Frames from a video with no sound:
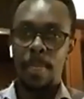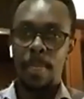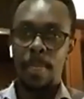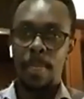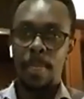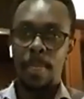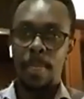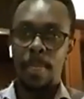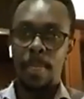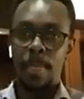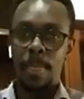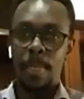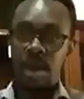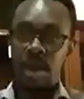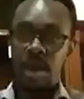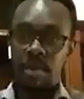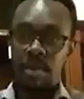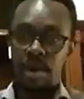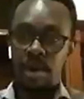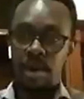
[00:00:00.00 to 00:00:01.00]
We
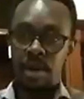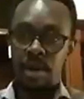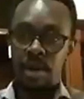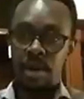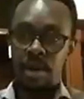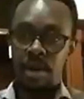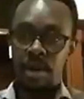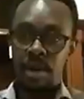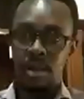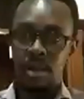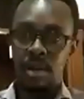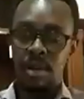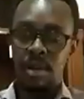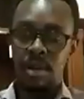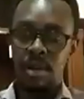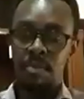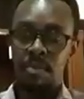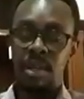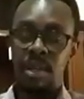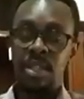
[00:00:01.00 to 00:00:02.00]
remember,
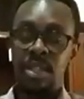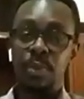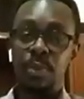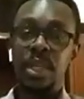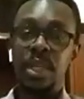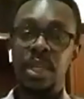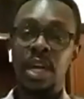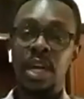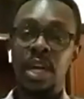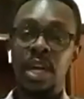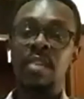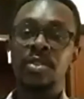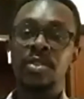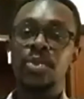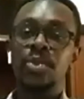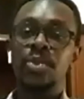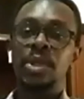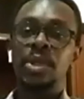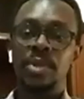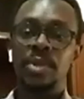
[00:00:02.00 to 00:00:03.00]
but we have
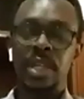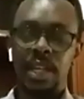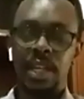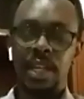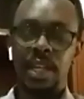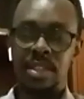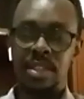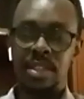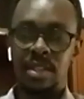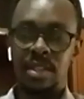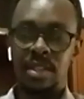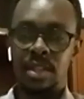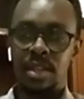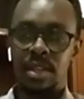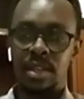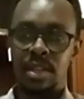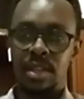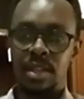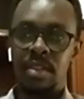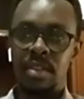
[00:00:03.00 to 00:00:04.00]
to educate.
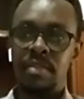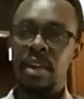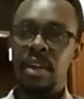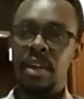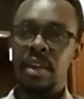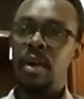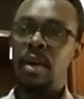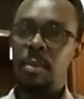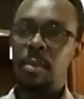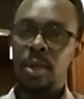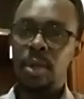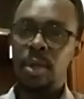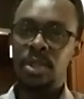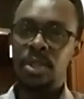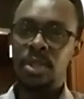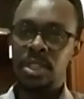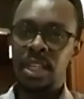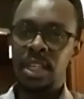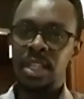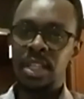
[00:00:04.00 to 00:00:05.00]
Even our motto
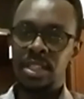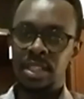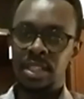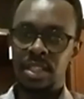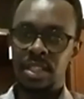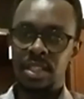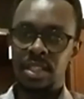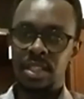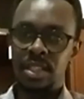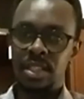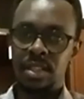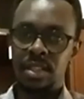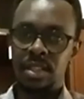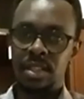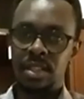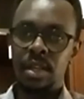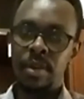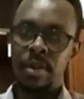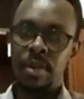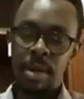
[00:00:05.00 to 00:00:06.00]
says it,
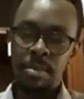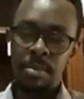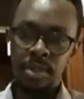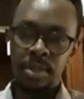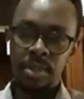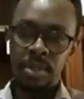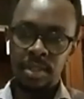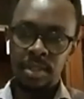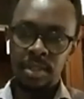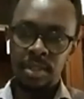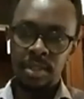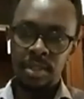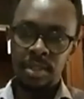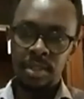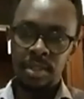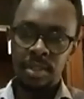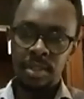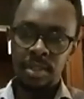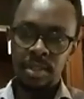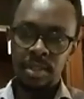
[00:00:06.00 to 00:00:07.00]
remembrance
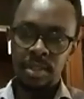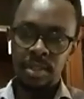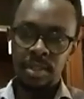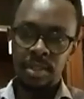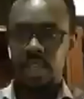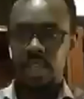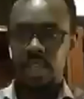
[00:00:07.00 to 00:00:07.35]
and learning.